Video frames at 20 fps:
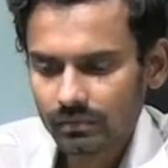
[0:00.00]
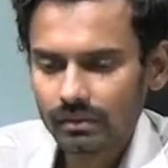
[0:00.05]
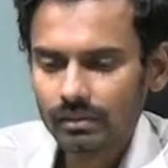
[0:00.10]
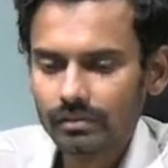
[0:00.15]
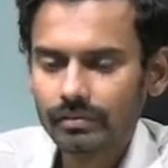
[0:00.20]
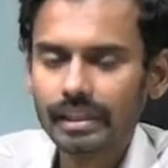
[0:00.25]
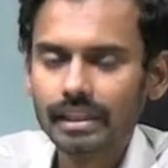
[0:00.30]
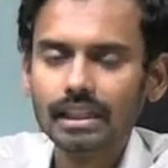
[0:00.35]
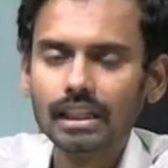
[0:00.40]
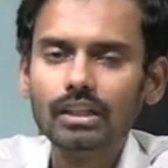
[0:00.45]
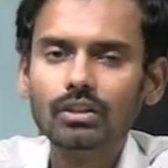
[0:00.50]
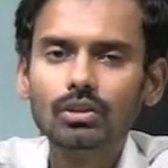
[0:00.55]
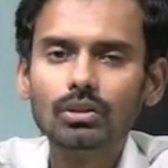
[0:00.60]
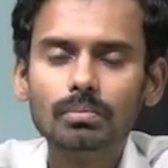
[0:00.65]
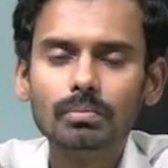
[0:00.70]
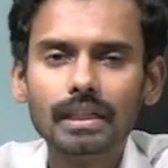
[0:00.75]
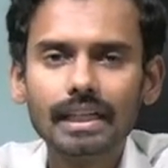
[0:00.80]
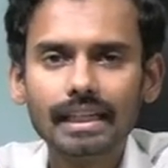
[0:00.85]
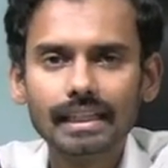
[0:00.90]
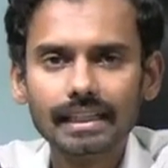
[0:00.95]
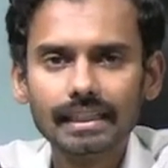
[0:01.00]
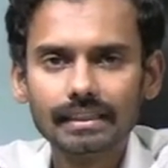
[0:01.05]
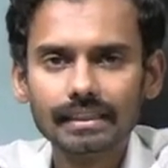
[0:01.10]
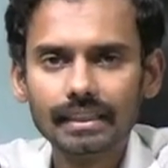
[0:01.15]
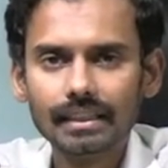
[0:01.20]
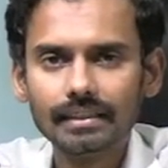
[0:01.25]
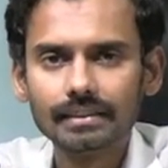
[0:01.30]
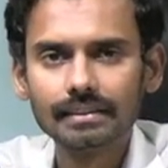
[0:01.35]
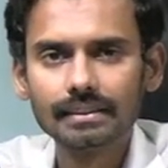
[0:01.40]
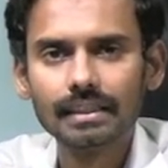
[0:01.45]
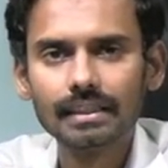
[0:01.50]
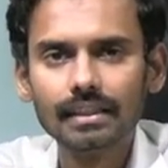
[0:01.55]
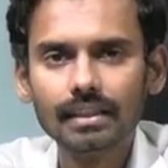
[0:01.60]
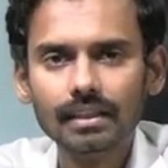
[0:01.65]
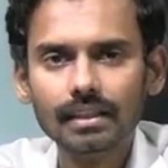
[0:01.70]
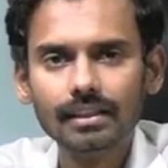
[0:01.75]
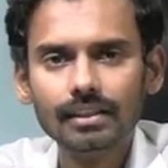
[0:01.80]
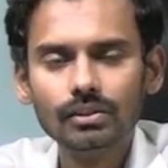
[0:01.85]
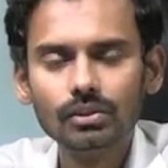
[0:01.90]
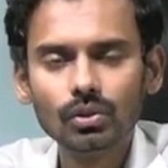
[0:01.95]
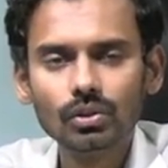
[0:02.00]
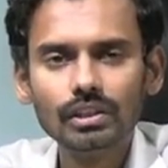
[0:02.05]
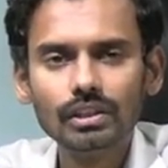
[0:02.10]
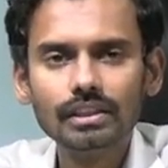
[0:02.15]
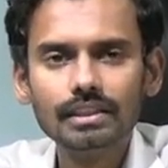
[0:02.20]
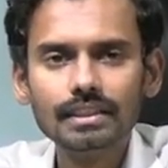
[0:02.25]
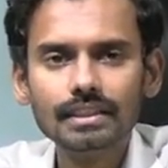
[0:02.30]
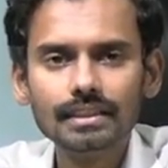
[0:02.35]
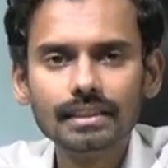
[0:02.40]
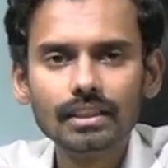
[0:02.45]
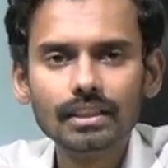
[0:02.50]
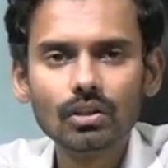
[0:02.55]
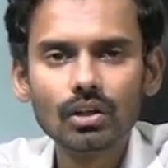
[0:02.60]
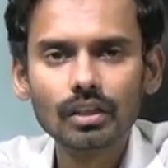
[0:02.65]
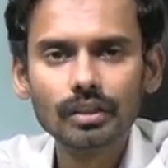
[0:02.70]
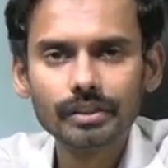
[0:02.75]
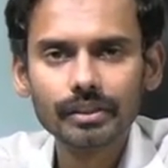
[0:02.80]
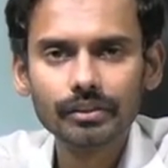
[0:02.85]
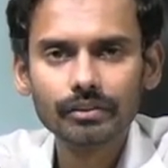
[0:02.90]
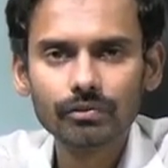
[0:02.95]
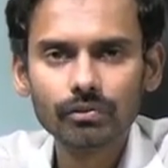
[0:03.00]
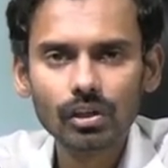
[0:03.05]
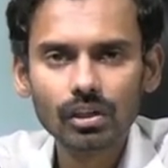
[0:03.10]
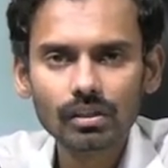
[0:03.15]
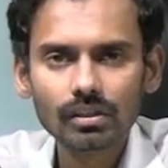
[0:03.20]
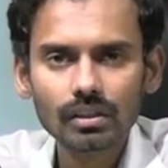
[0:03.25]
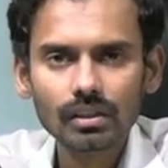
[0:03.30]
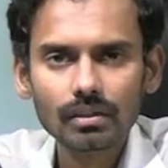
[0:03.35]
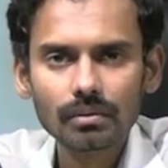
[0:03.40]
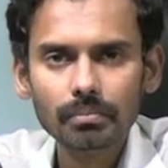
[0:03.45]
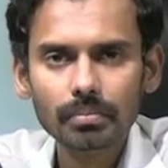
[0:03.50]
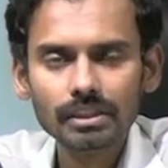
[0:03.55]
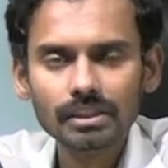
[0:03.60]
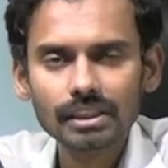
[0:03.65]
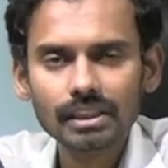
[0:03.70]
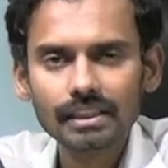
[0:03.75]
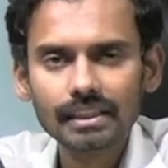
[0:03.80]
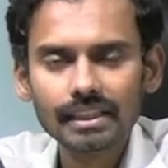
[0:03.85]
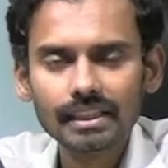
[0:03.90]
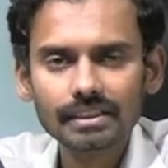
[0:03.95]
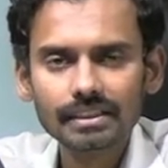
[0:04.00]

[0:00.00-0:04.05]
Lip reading: Finally you will be getting the answer. So this is the concept for percentage